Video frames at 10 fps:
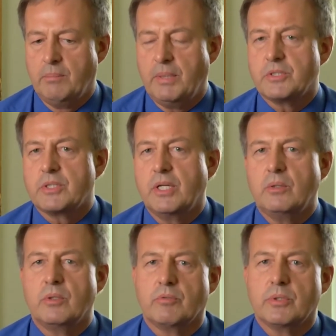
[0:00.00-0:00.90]
Penn State
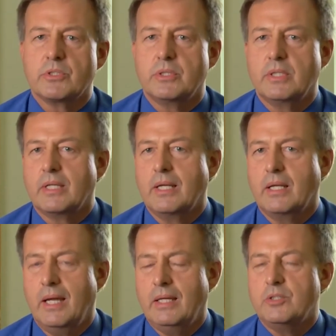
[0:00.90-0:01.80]
University
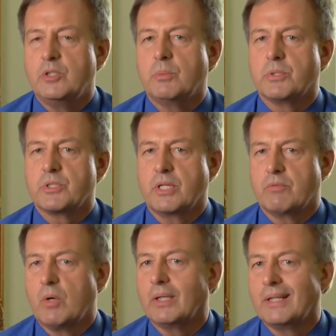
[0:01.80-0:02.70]
that 82%
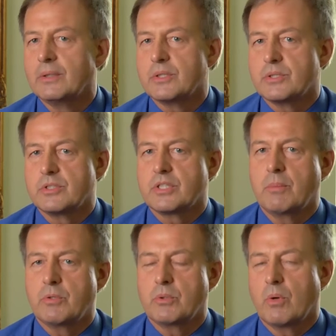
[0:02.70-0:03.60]
of all illnesses
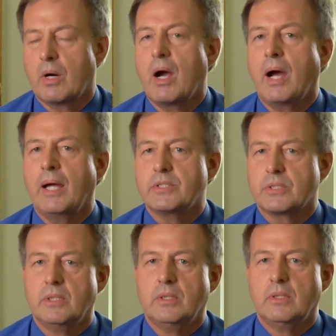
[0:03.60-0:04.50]
come through our
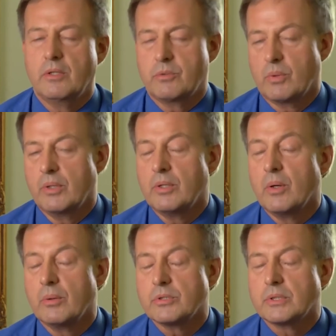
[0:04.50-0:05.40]
eyes and through our
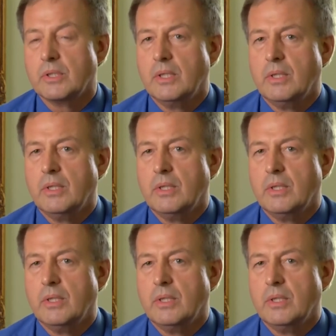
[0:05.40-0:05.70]
nose.